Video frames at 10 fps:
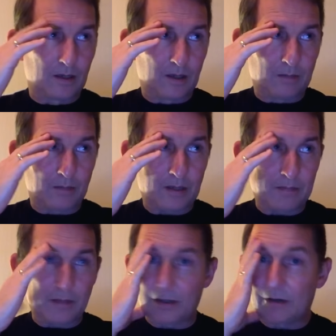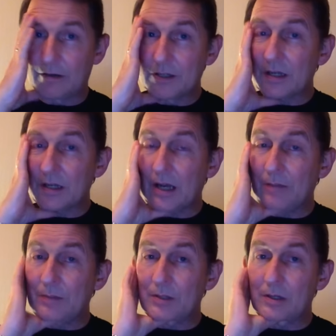My mother is
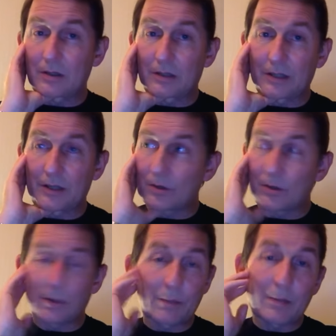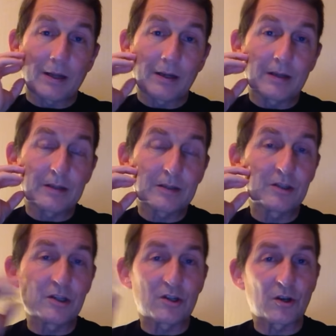absolutely not on the planet.
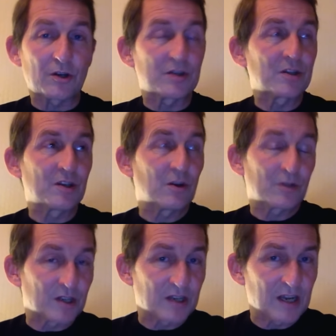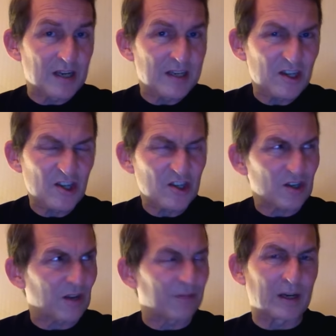She's not on, not sedated. She's just
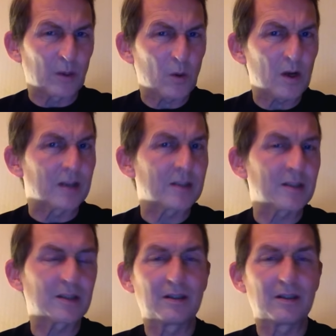gone very quiet.